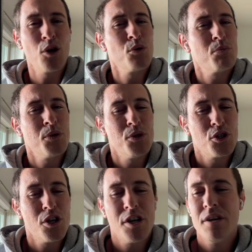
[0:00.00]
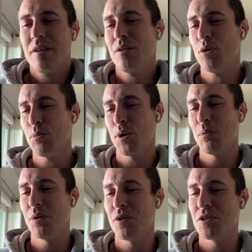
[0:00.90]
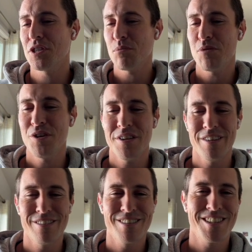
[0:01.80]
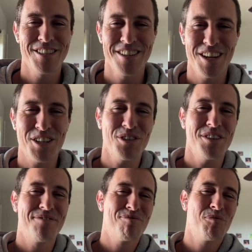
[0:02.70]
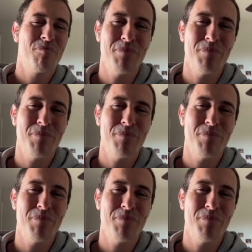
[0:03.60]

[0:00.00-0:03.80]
I hope you enjoyed. Hope you're able to learn something, and see you in the next one.